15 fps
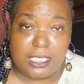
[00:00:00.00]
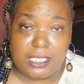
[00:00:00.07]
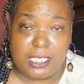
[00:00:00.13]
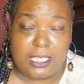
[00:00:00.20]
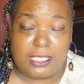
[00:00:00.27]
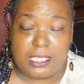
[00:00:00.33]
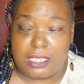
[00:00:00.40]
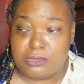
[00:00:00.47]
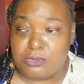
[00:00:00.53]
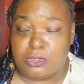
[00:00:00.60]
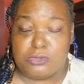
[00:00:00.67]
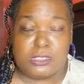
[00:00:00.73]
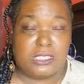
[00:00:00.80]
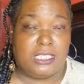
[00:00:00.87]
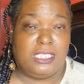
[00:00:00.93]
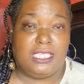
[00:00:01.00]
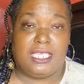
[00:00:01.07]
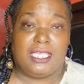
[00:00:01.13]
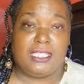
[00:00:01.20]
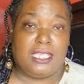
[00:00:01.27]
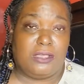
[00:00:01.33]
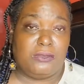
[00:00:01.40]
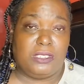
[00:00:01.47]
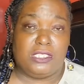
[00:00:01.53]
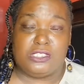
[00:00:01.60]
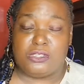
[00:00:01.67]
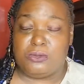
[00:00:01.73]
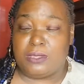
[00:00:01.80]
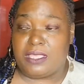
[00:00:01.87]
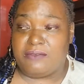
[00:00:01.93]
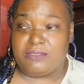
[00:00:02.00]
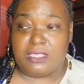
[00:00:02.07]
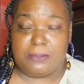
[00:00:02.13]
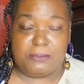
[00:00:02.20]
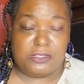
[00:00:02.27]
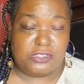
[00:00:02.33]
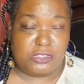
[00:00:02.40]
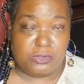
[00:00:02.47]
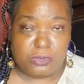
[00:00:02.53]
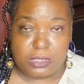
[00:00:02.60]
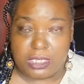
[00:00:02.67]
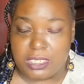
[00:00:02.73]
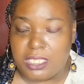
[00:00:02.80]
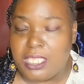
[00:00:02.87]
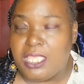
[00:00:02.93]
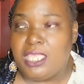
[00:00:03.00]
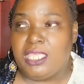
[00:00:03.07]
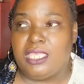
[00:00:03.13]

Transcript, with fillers: they got out you know till he got out he don't have that much longer